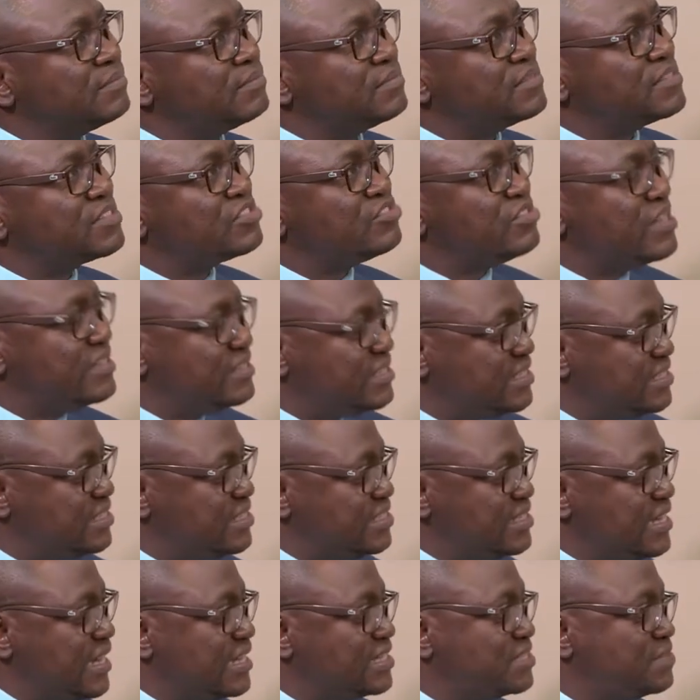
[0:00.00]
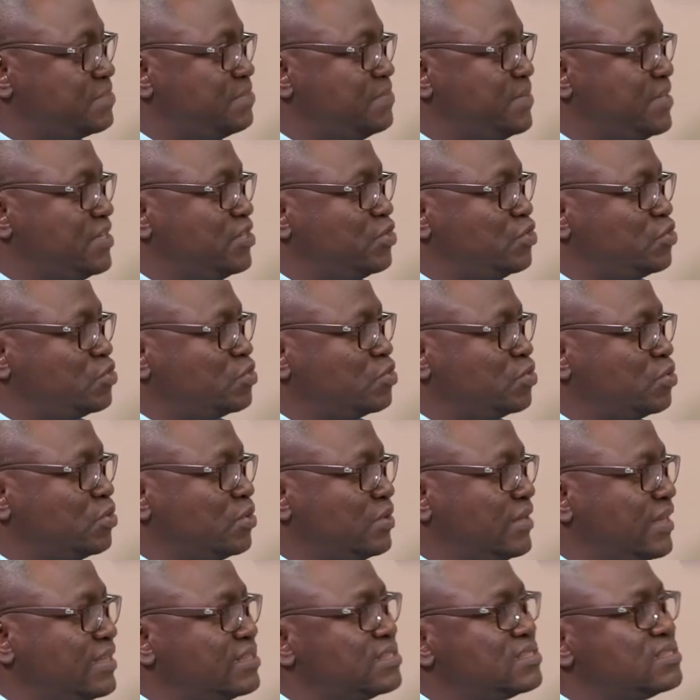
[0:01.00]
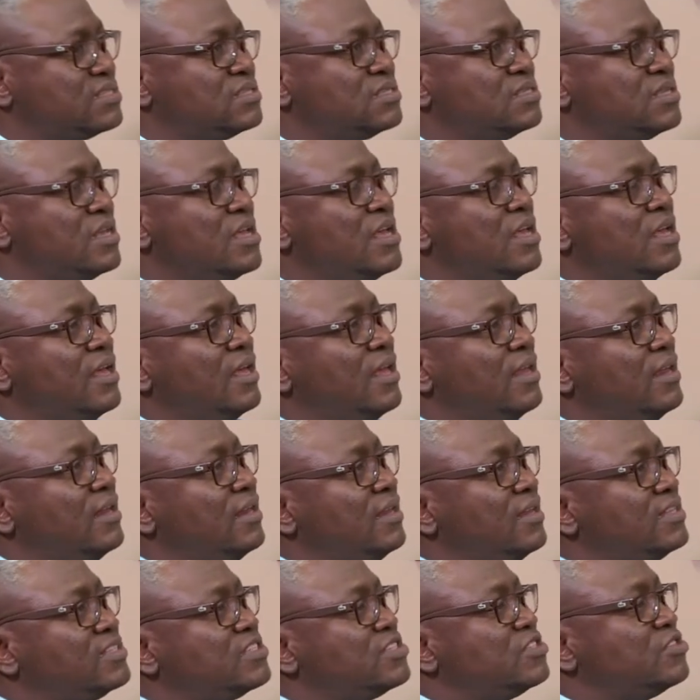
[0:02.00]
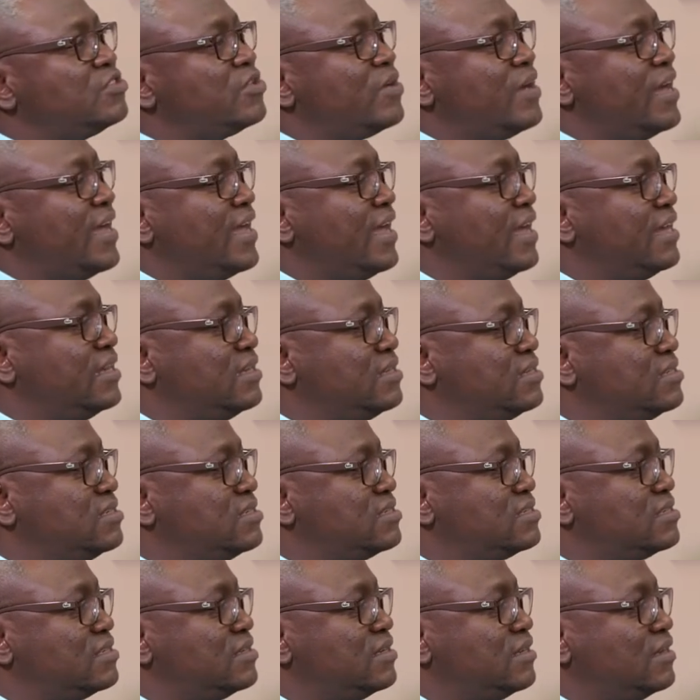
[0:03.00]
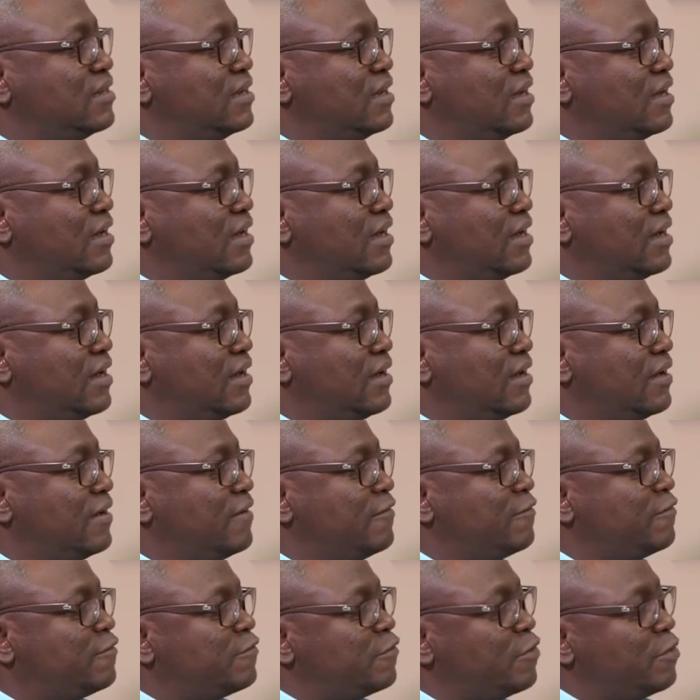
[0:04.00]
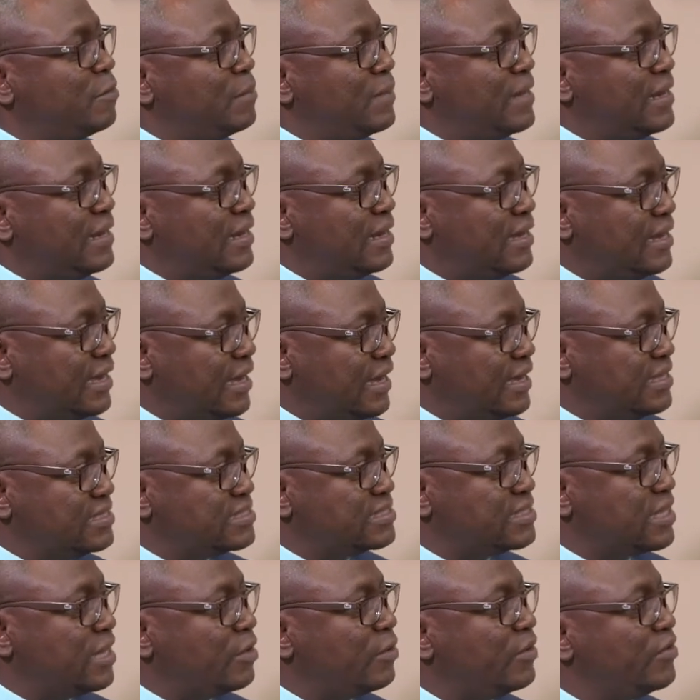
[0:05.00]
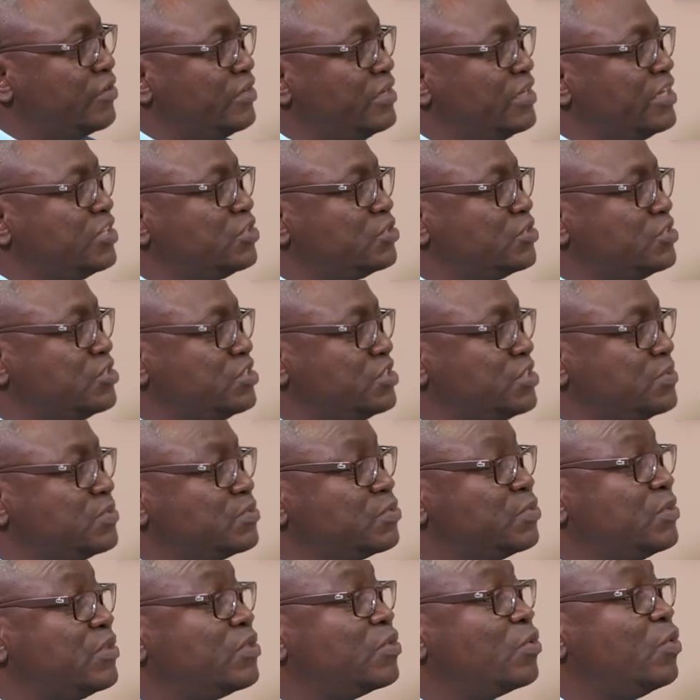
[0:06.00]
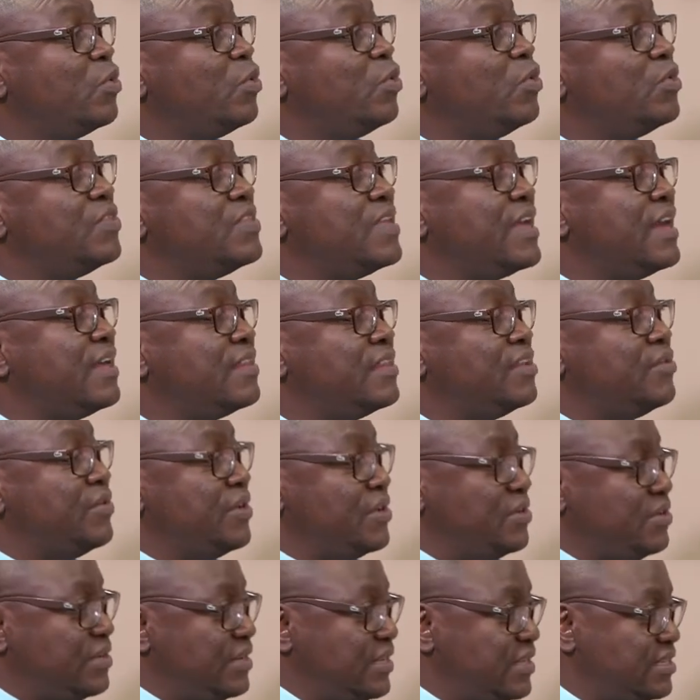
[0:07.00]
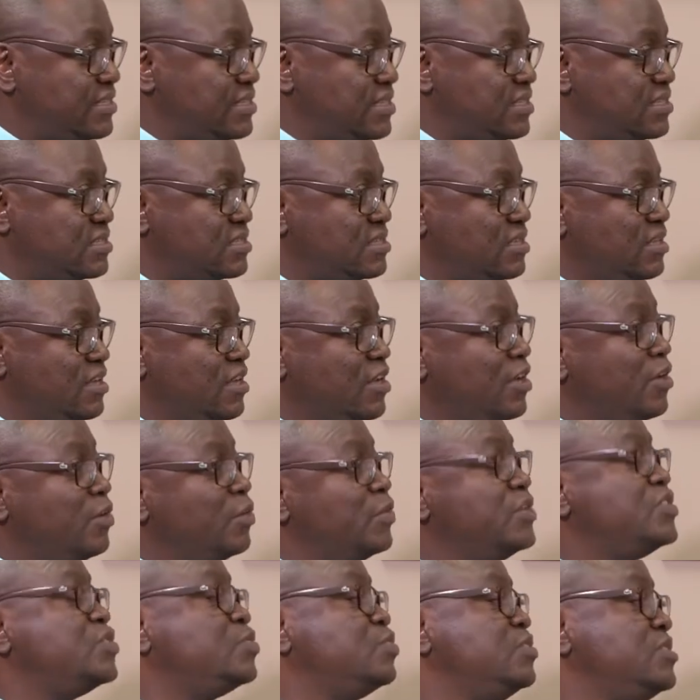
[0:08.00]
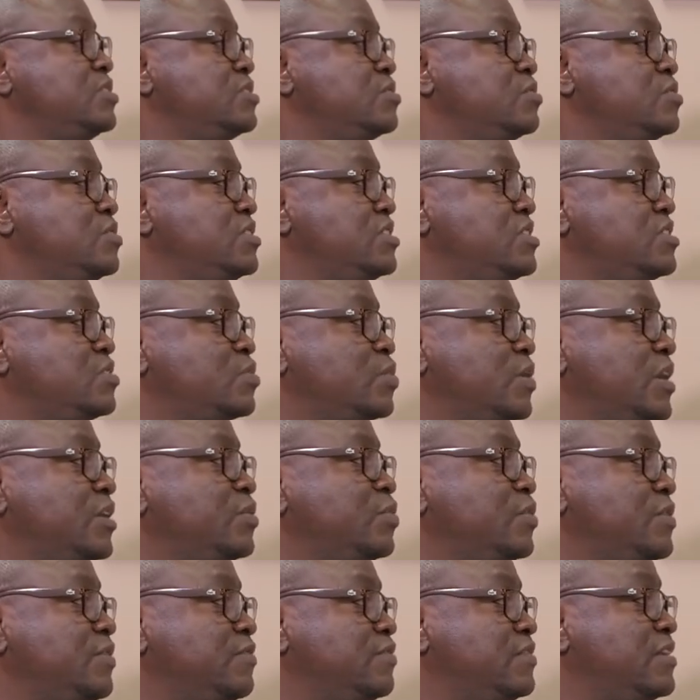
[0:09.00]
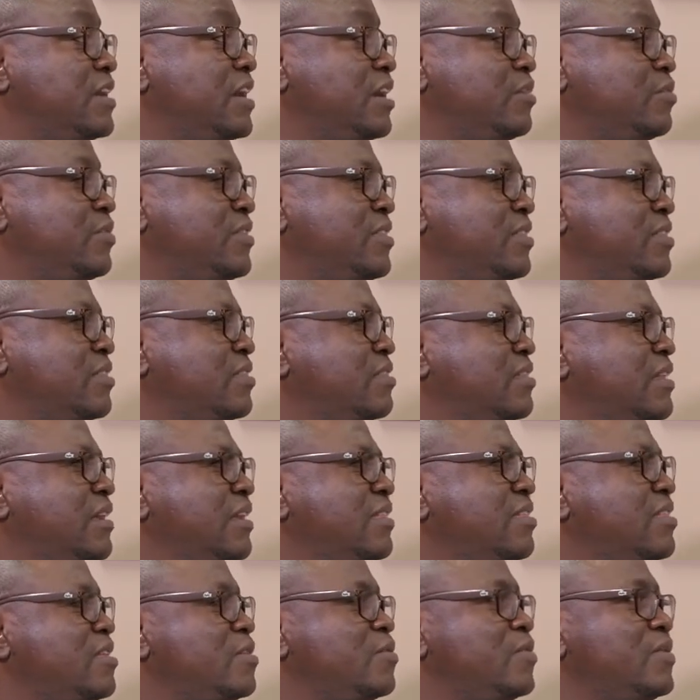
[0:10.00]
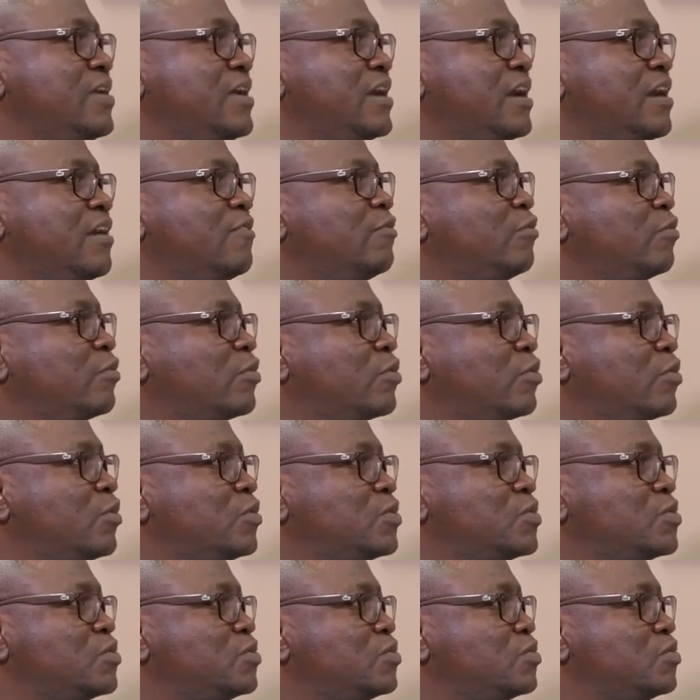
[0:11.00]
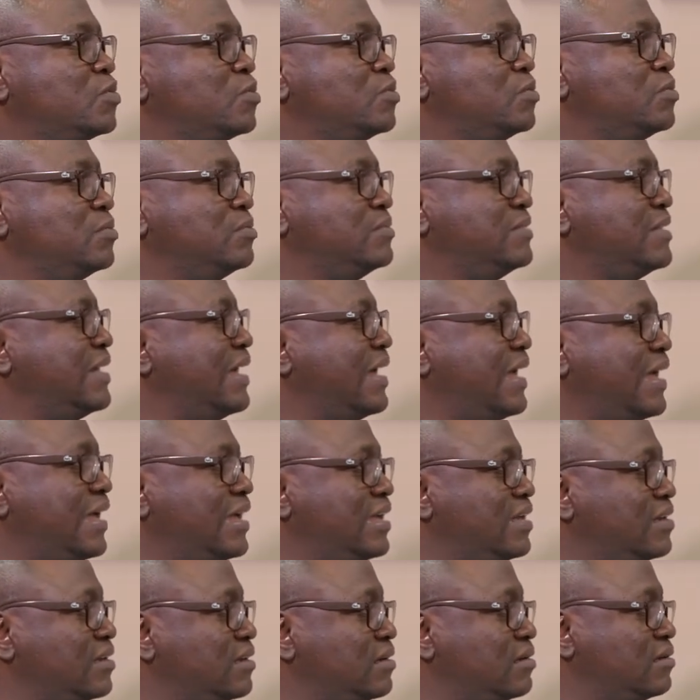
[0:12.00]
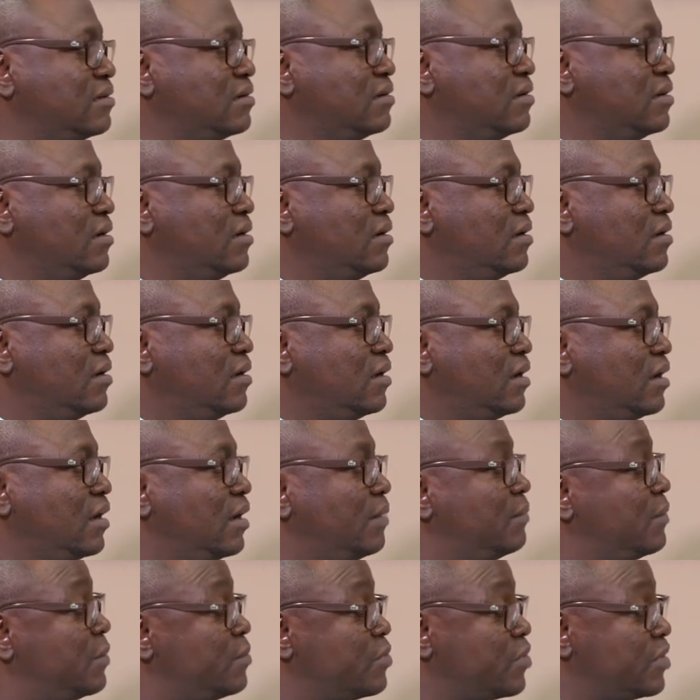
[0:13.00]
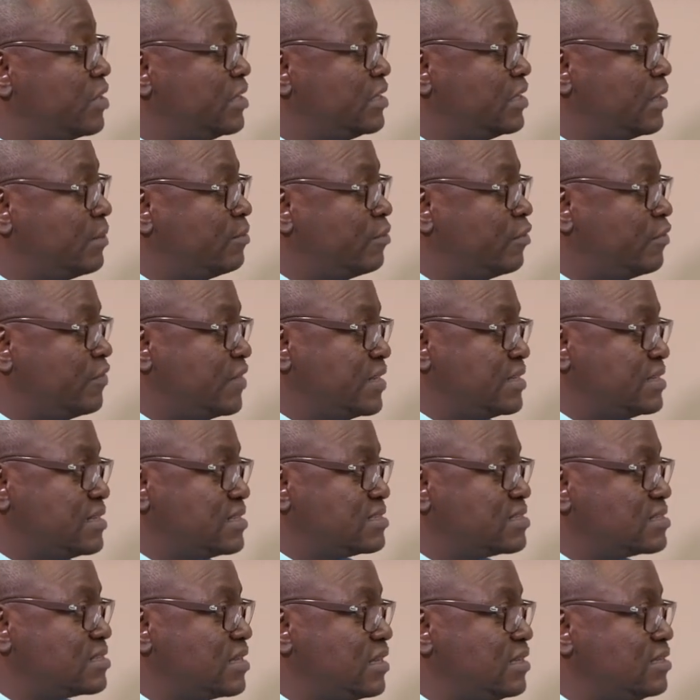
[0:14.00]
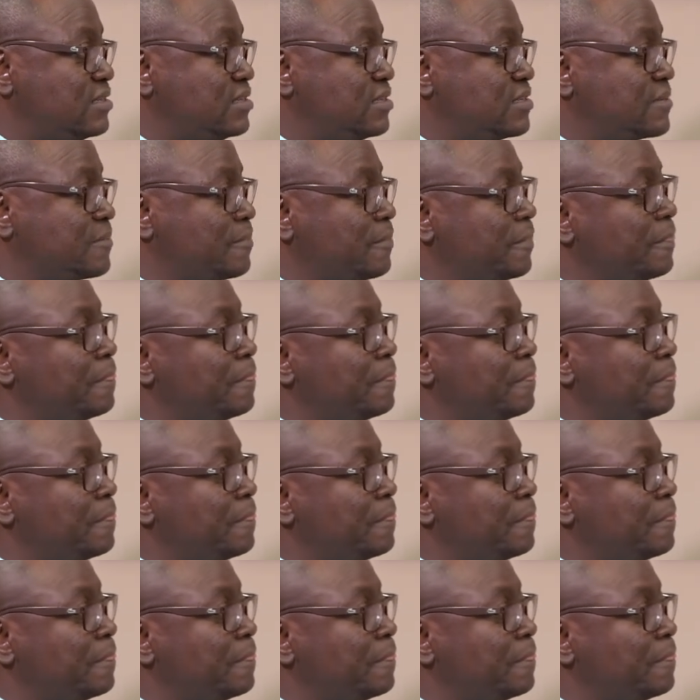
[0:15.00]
strategy has been to let's let's try and uh, formalize our relationships with all the other regulators, which, we, which is what we've done with, I think we have close to nine uh, memorandum of understanding.